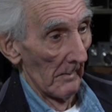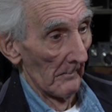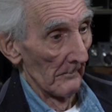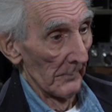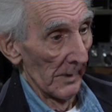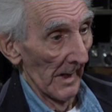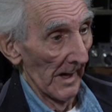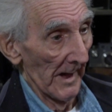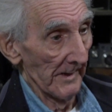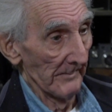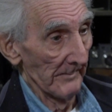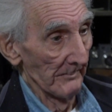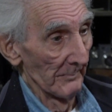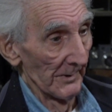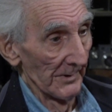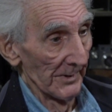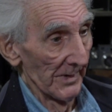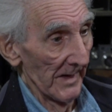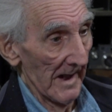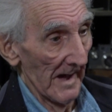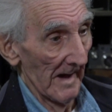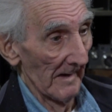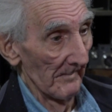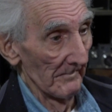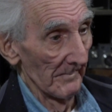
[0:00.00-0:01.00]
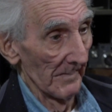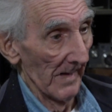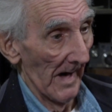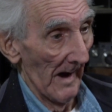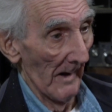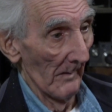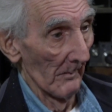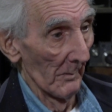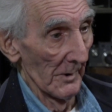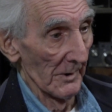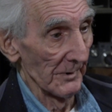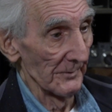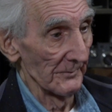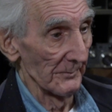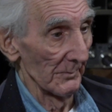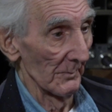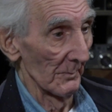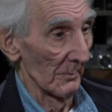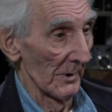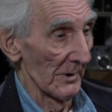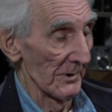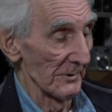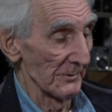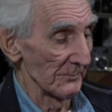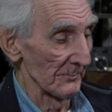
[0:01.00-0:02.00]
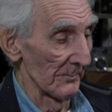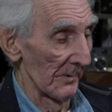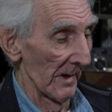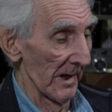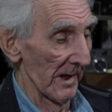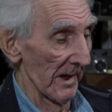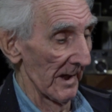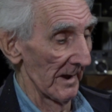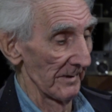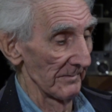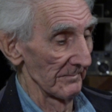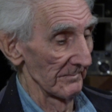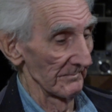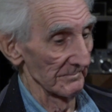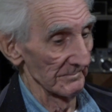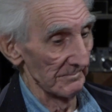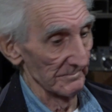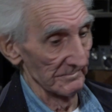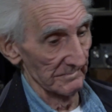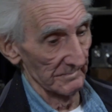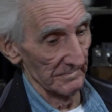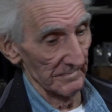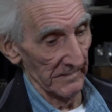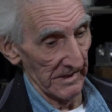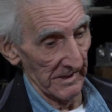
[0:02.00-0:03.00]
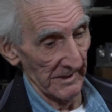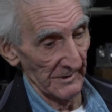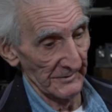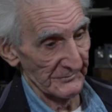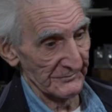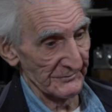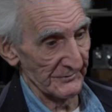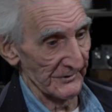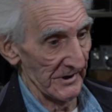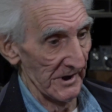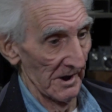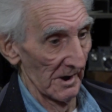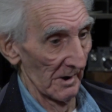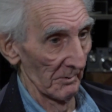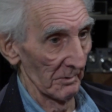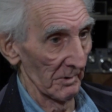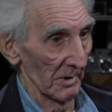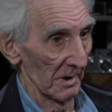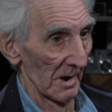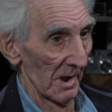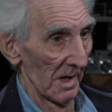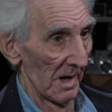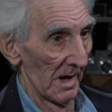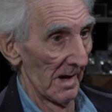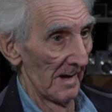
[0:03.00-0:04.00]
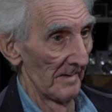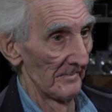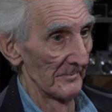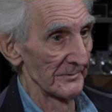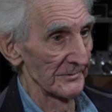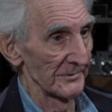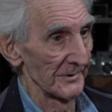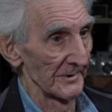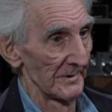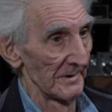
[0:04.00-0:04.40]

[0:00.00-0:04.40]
played with them. I was playing NCO clubs,